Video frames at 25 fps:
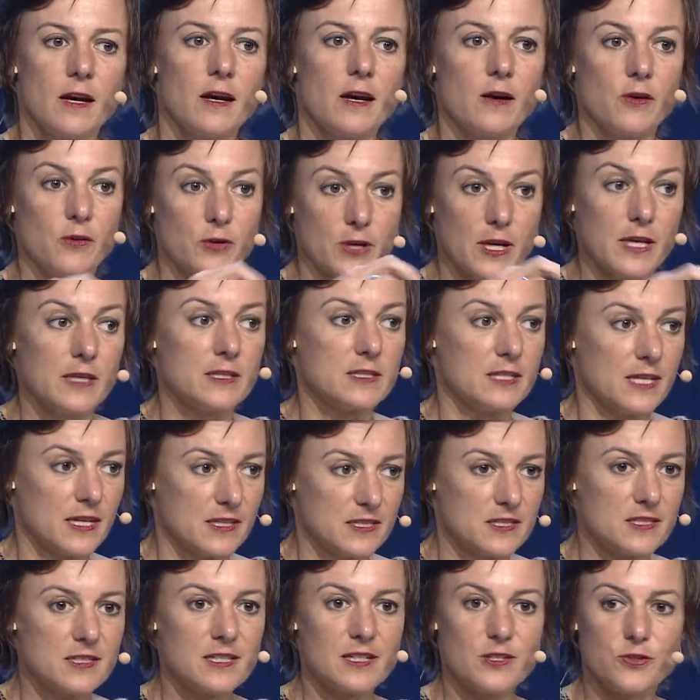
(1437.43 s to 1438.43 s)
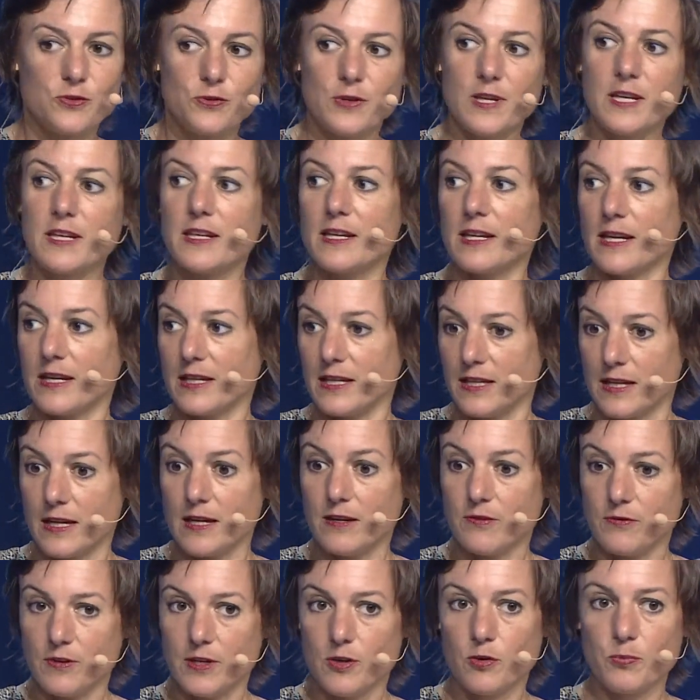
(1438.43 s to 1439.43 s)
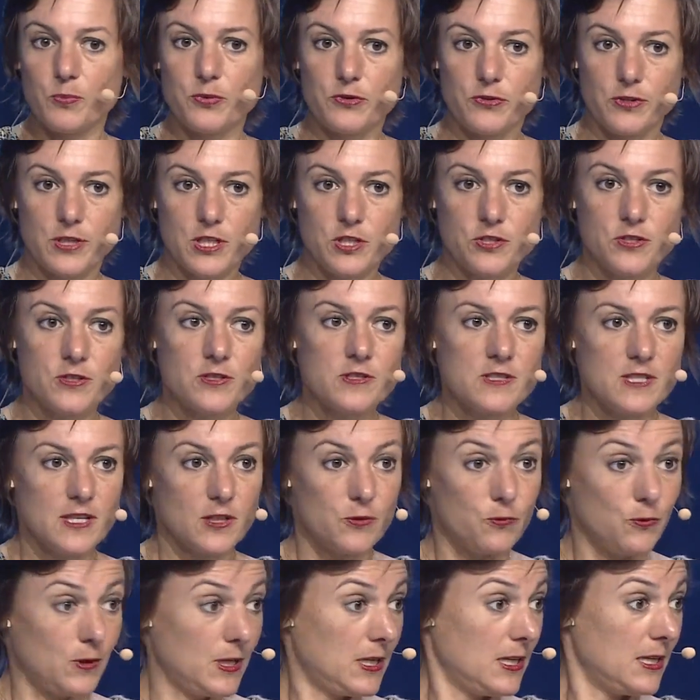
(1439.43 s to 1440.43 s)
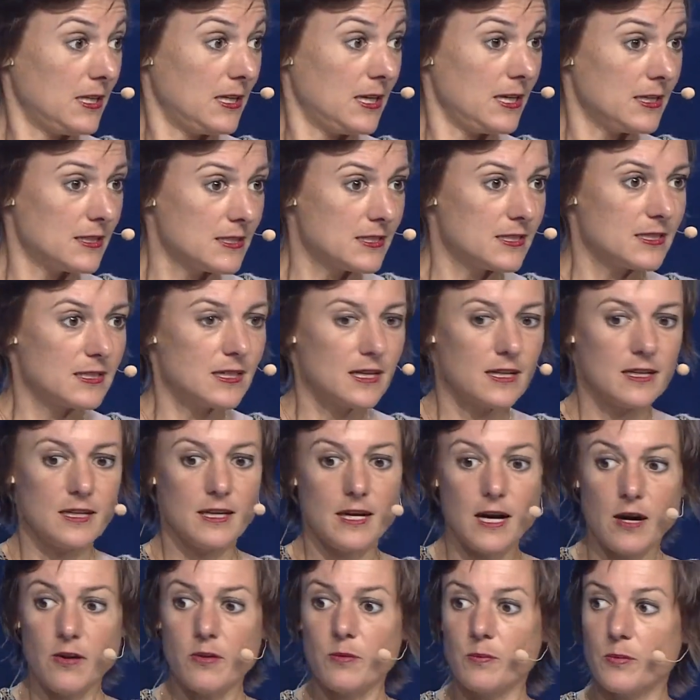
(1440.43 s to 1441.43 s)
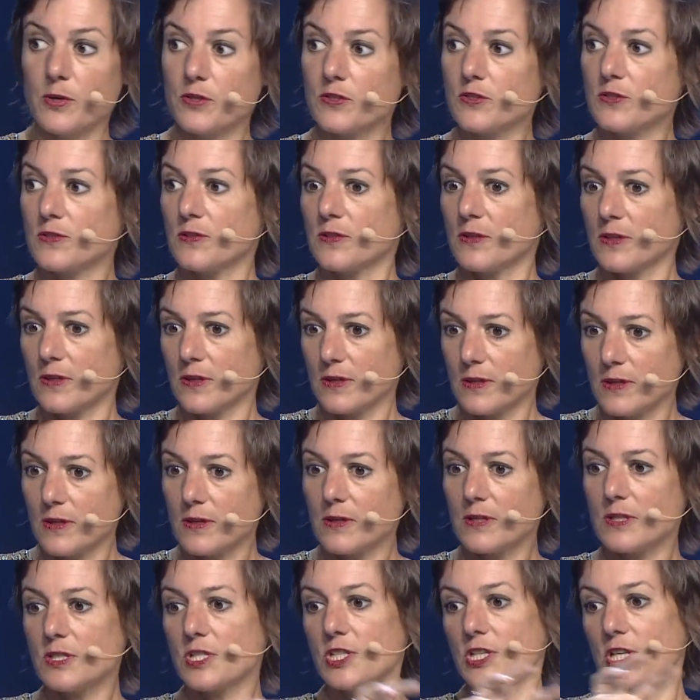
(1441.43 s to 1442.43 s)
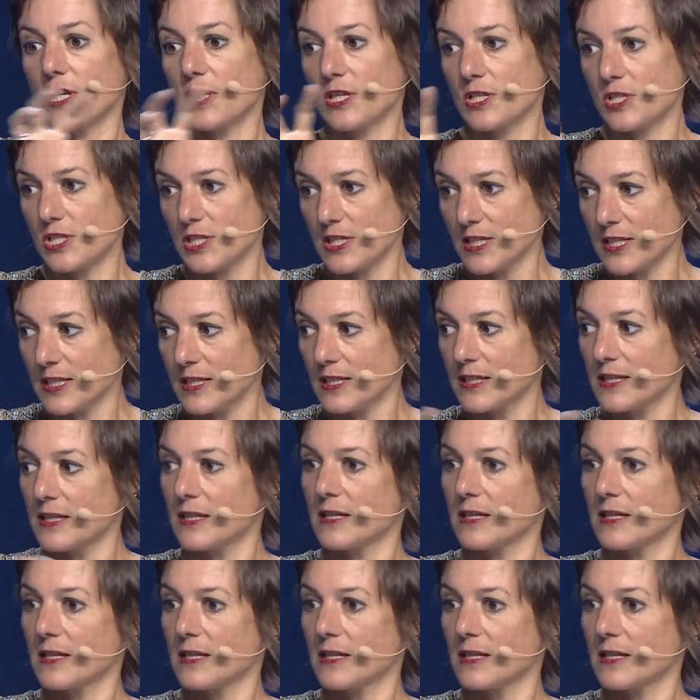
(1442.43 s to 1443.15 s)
Okay, they are still doing their heavy operations, and we need it anyhow, but changing,